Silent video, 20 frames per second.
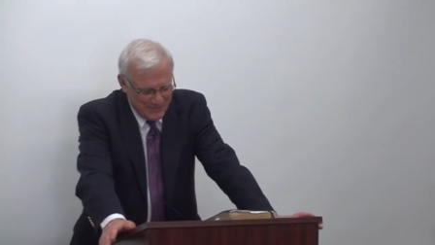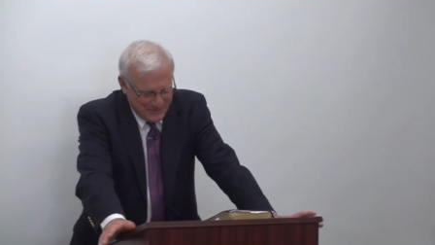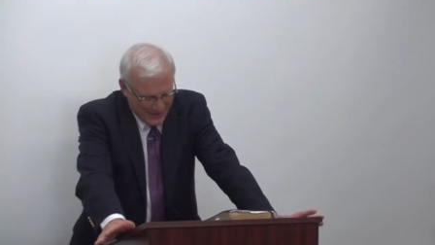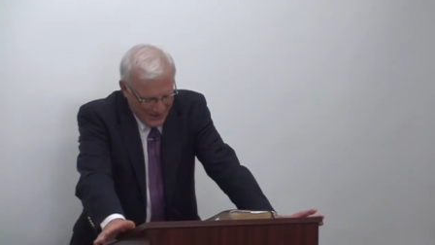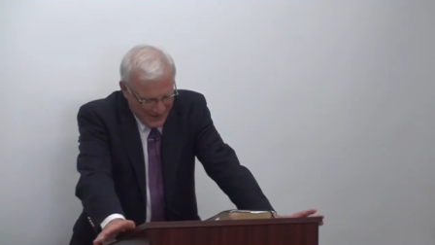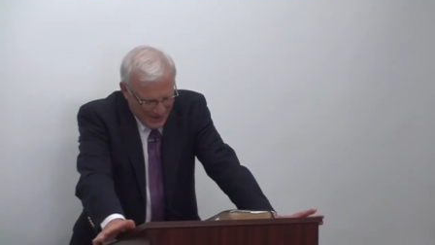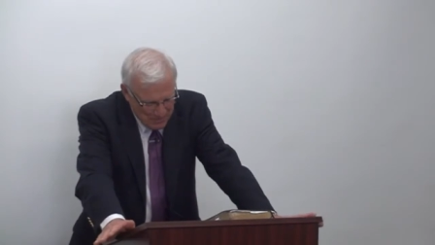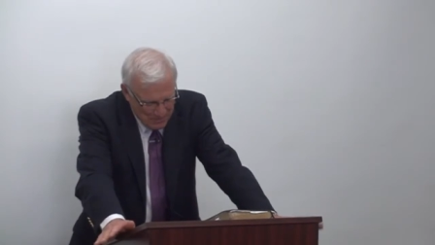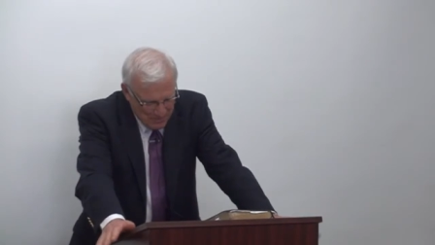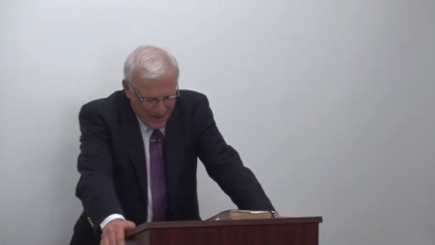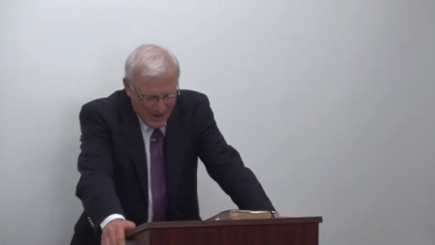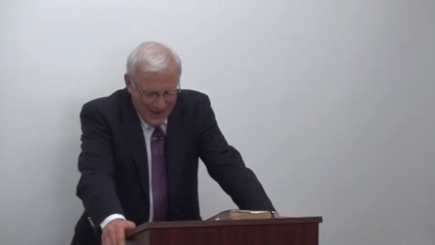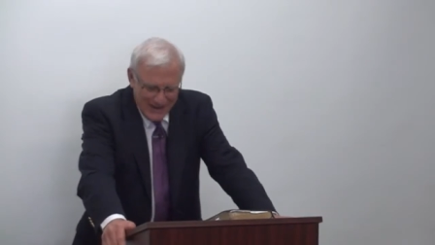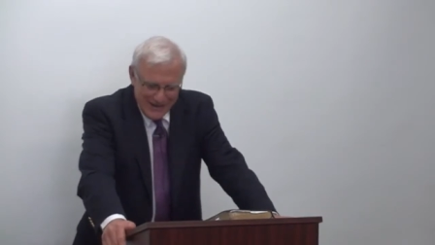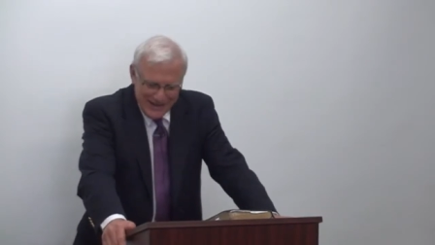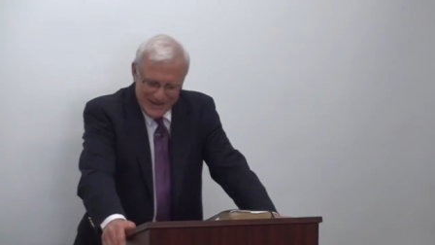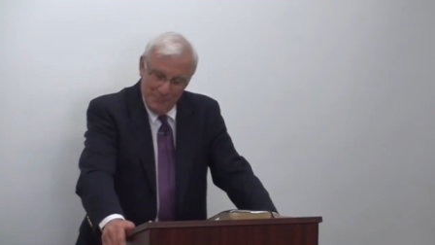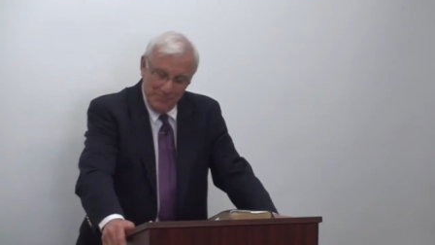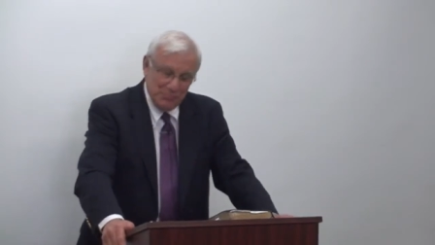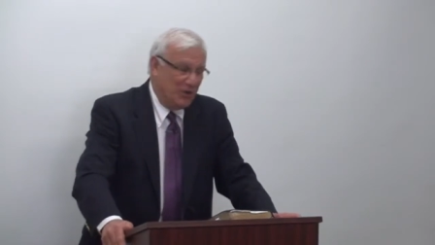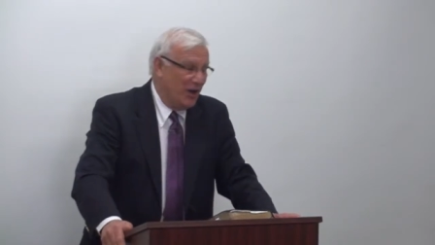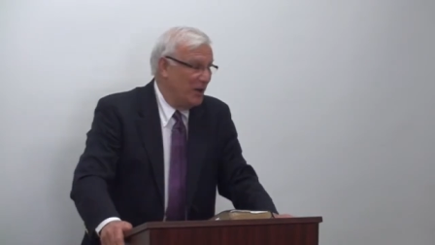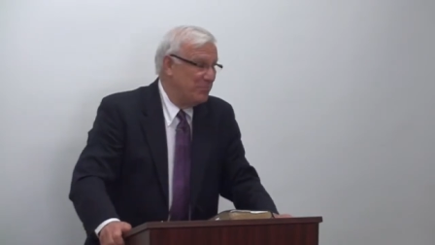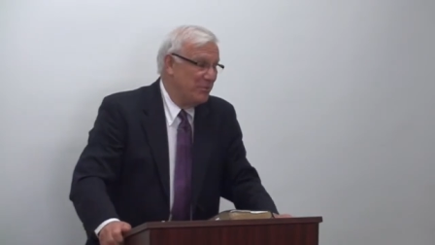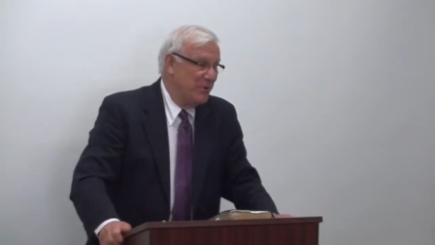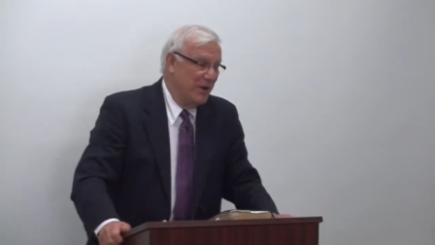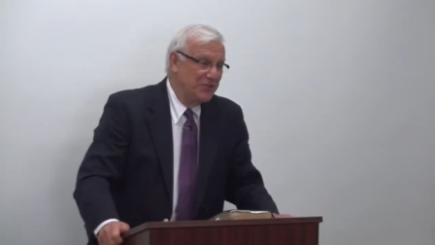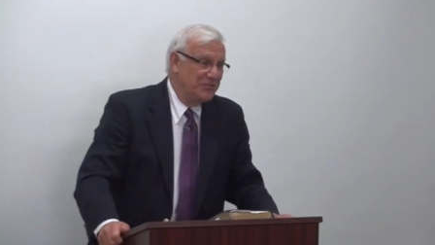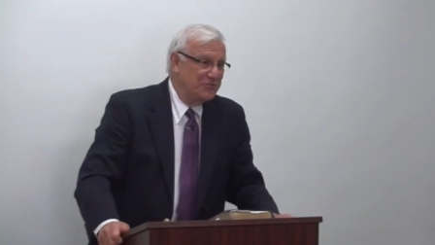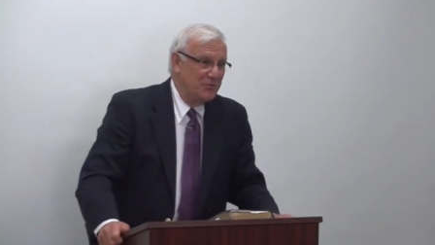came back, kept on
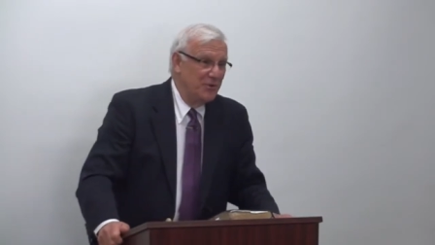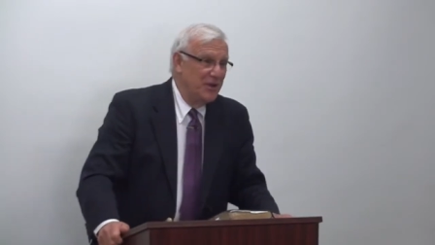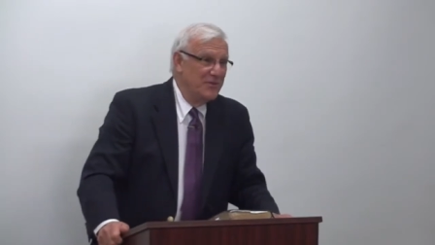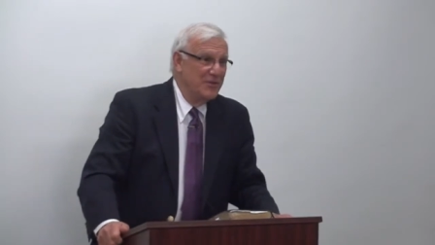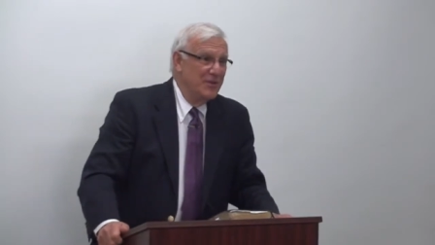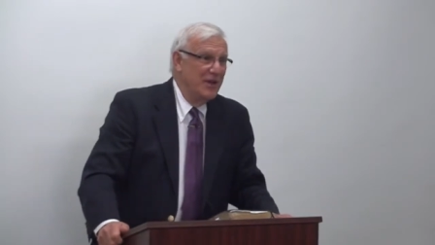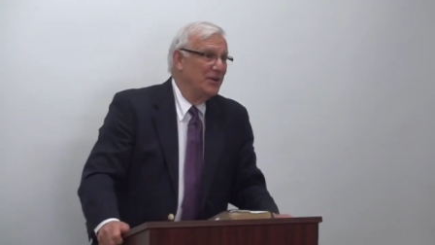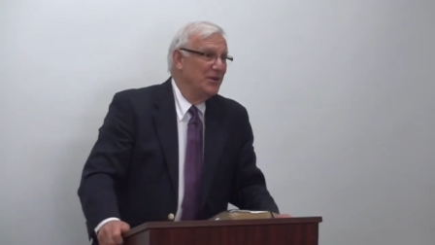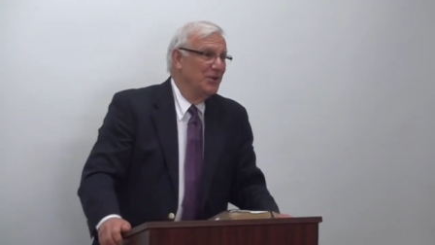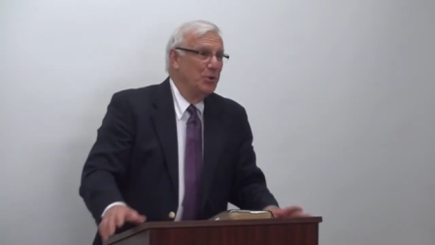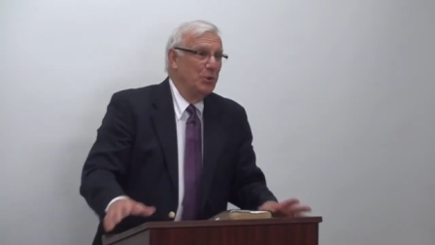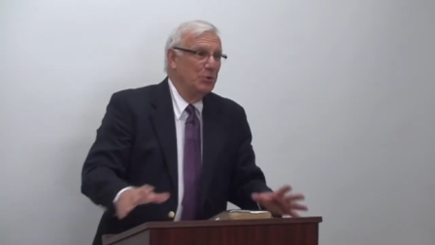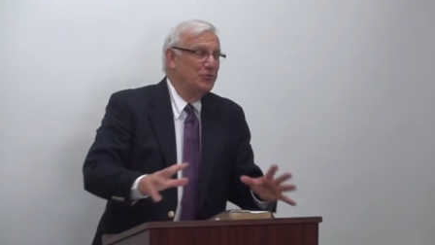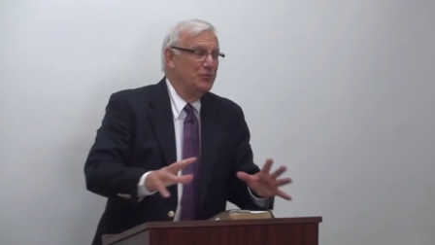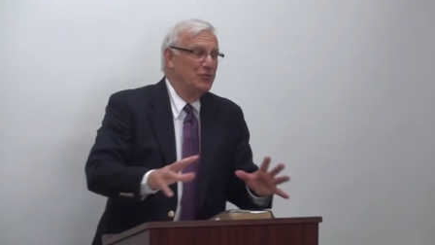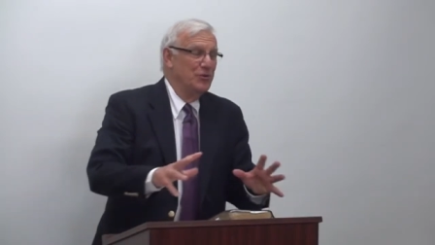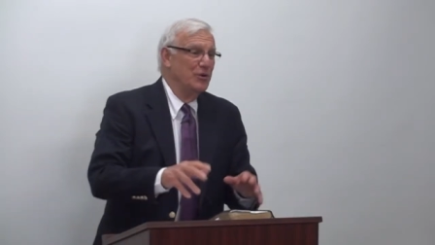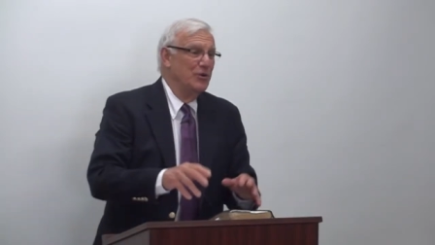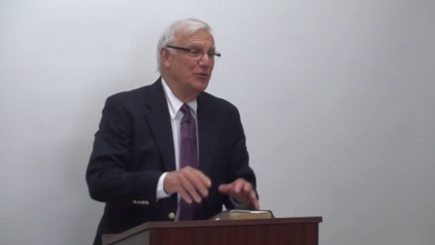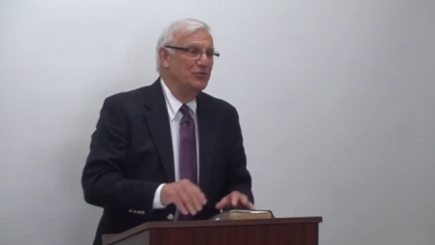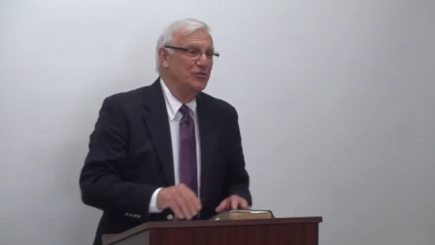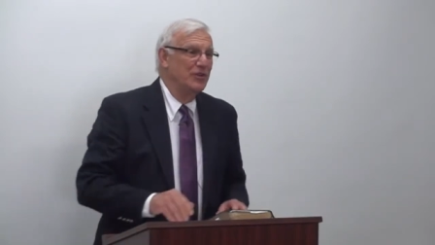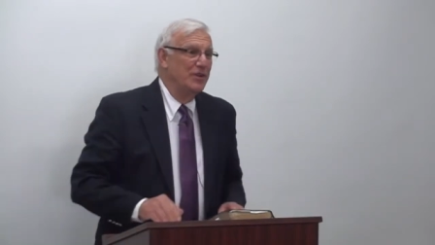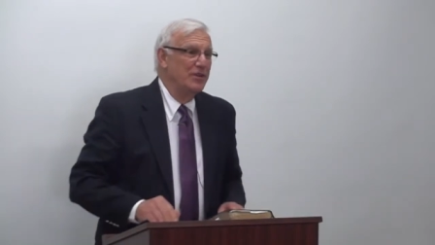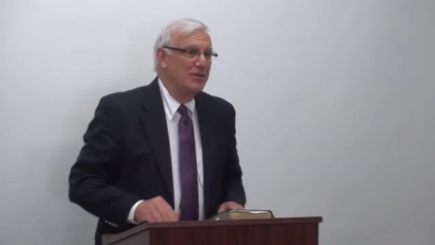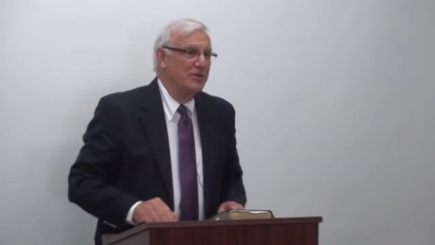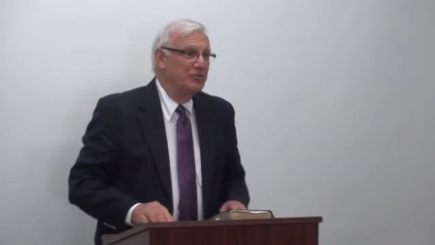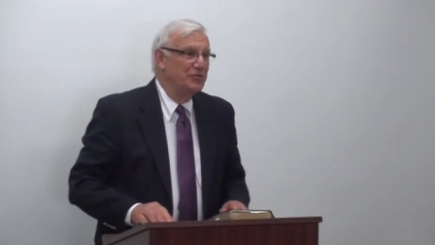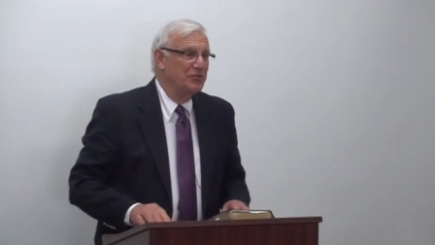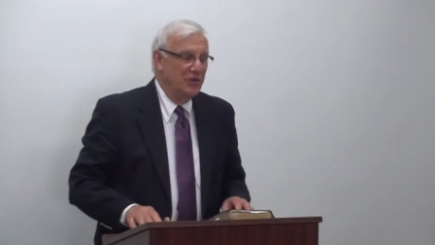pastoring that little church
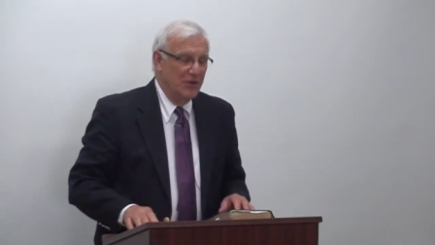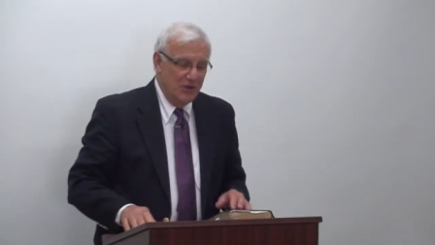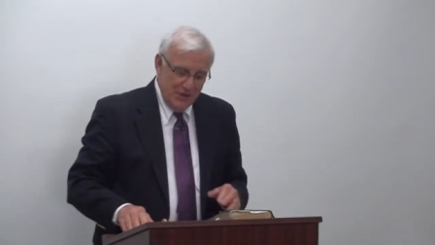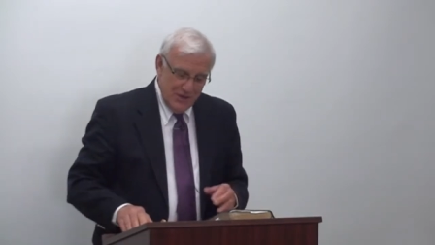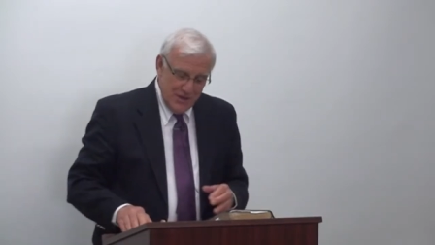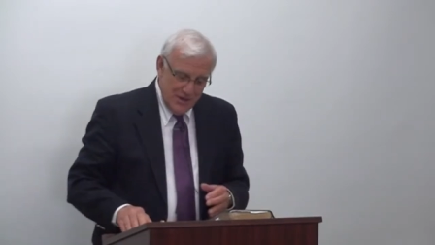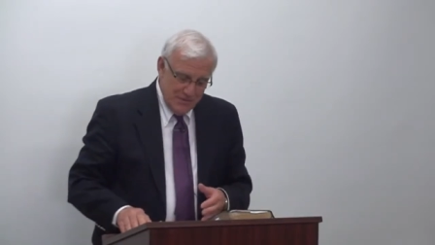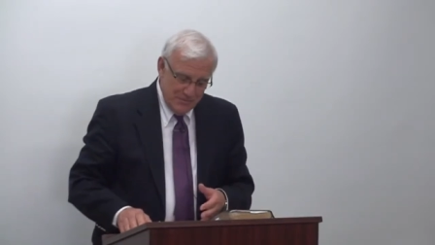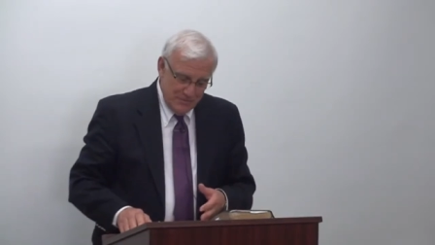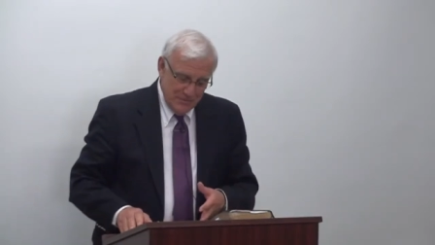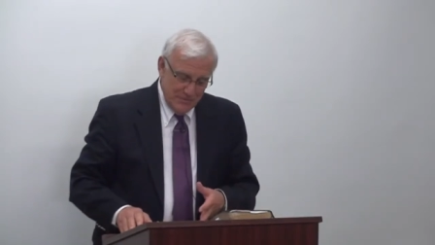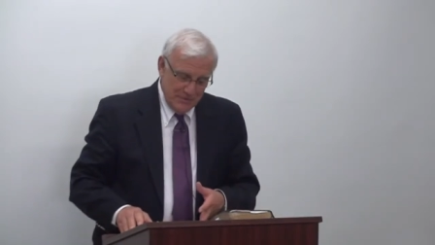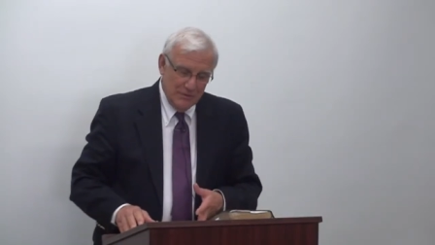in the city.